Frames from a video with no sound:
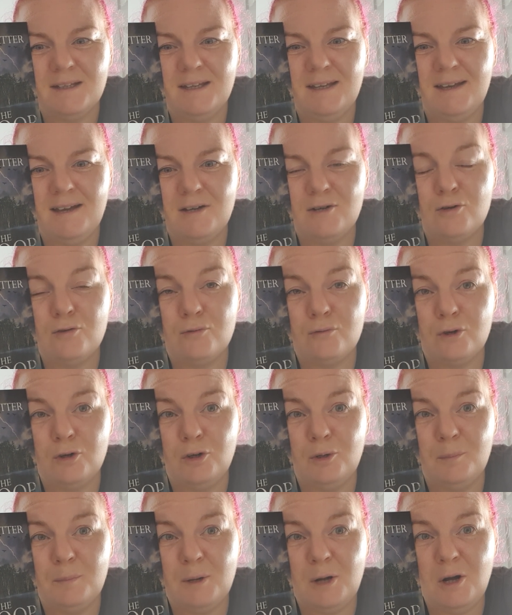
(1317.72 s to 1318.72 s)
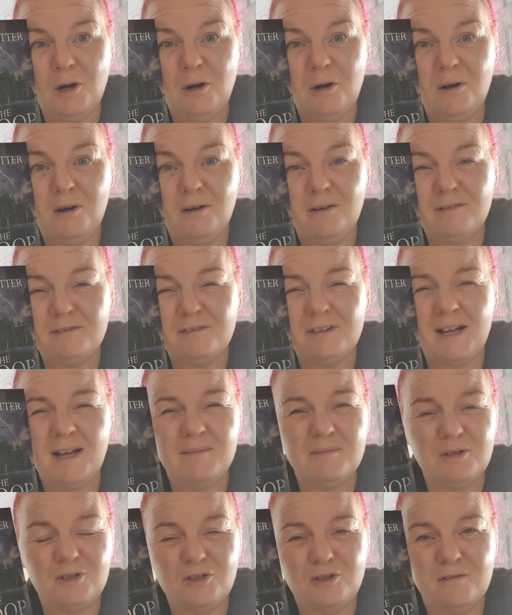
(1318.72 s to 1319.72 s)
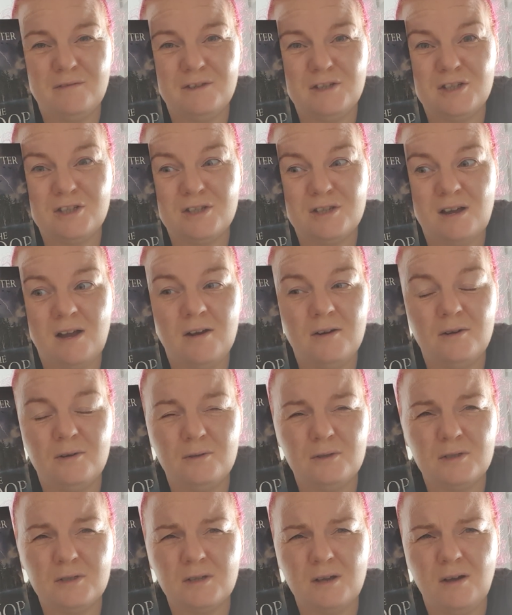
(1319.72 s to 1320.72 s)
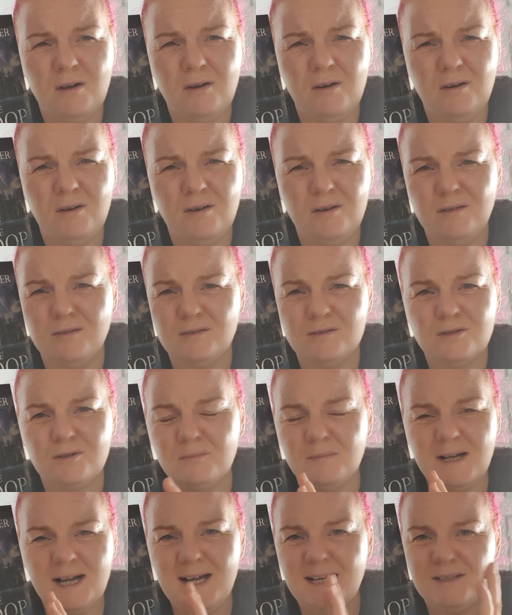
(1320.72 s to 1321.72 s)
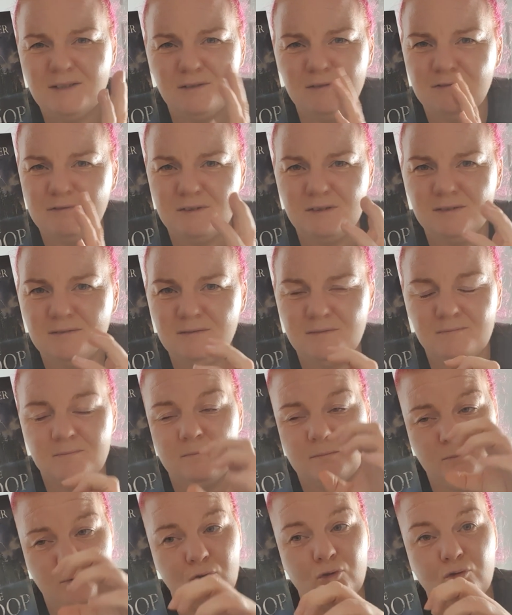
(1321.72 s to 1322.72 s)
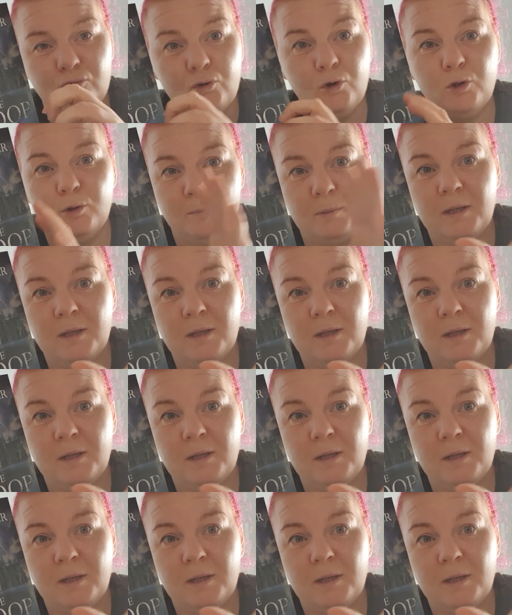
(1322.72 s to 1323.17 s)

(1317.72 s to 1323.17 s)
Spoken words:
a group of, I'm not sure if the Scouts or some kind of group